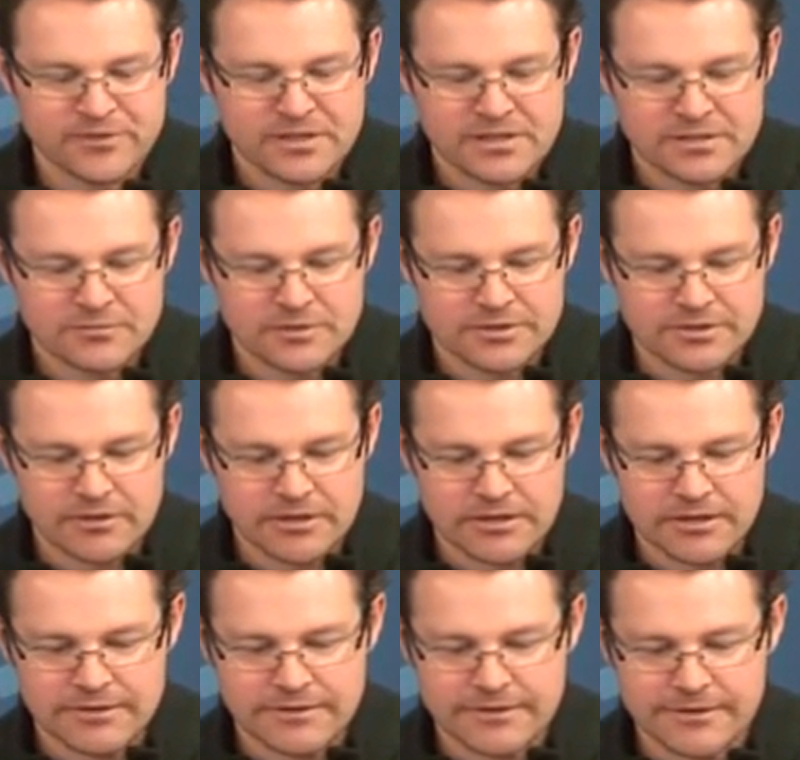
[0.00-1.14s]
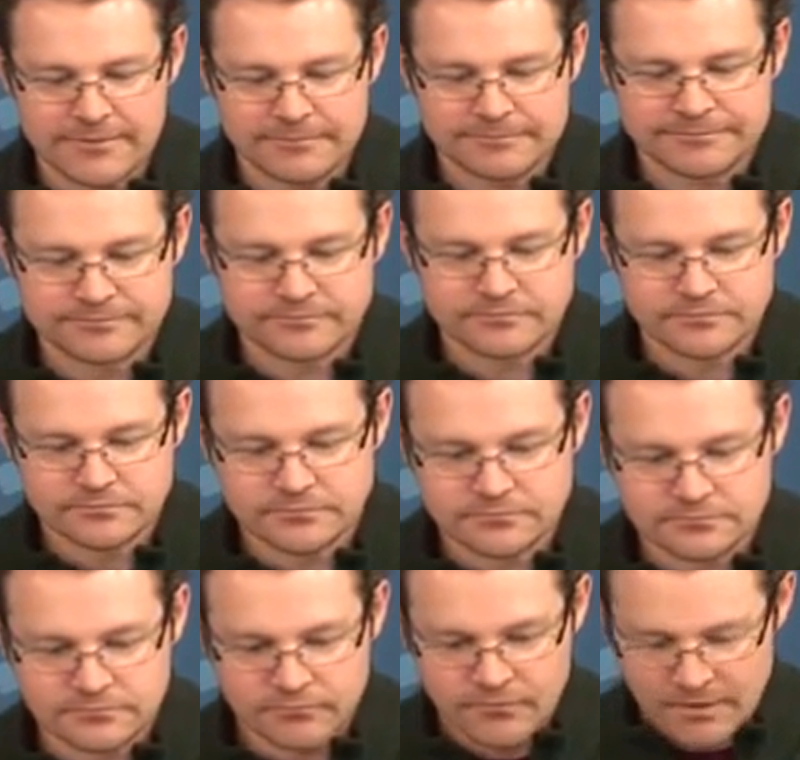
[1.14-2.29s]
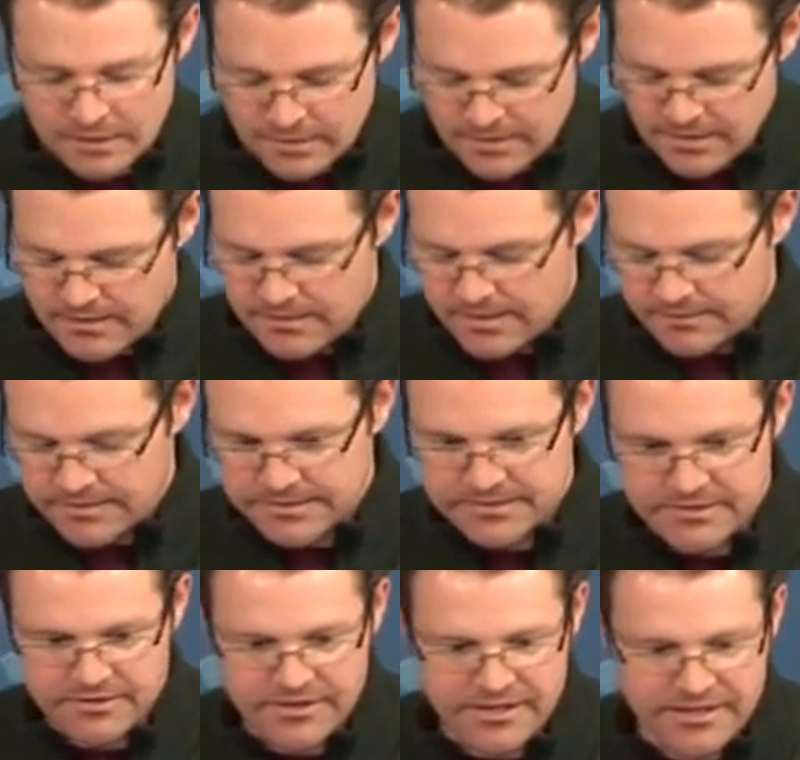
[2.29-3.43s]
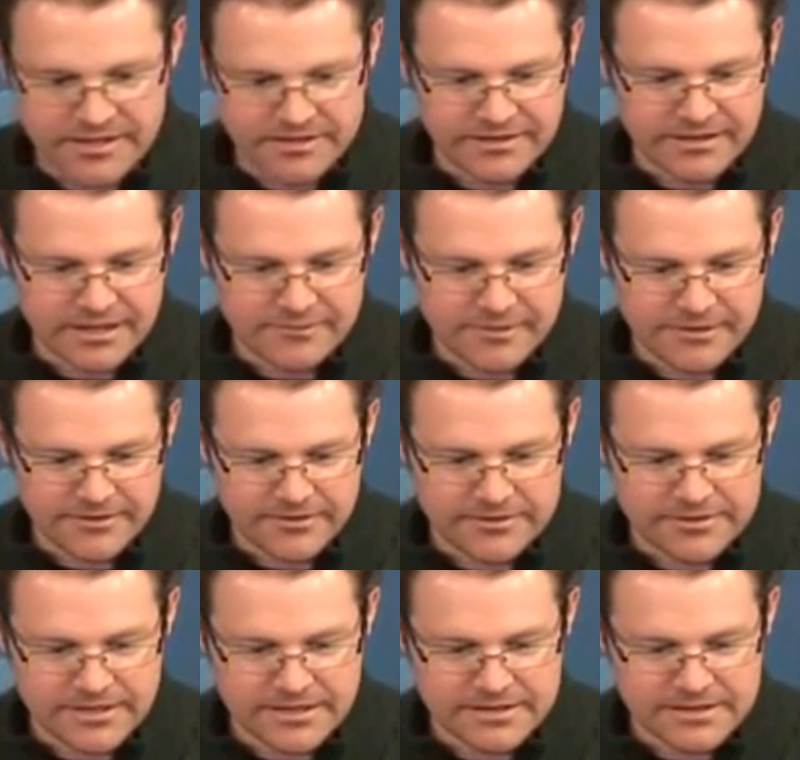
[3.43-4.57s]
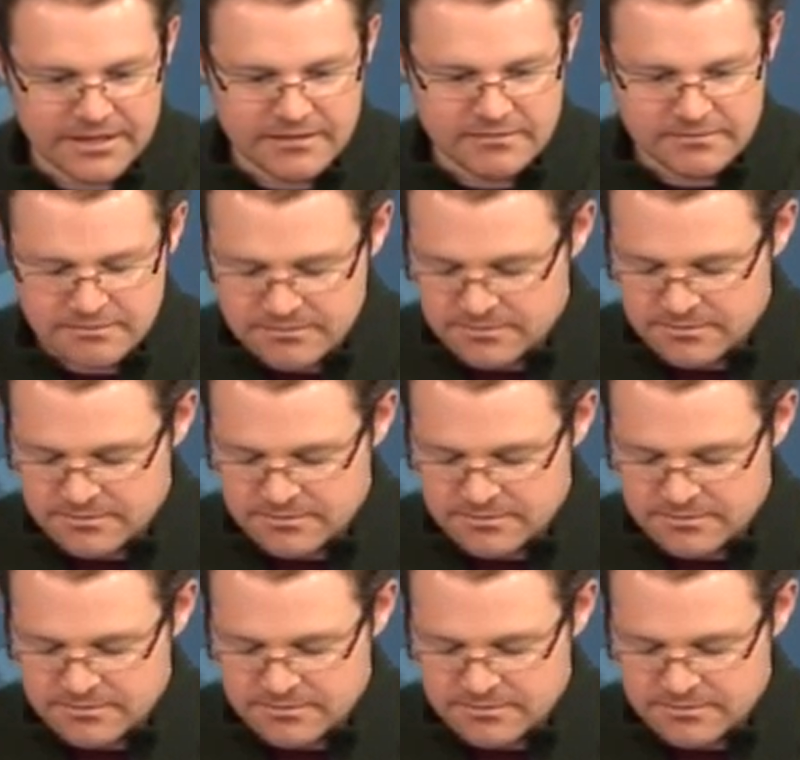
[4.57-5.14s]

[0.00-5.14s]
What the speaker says: That's what's going on there. All right, let's go ahead and comment those guys out.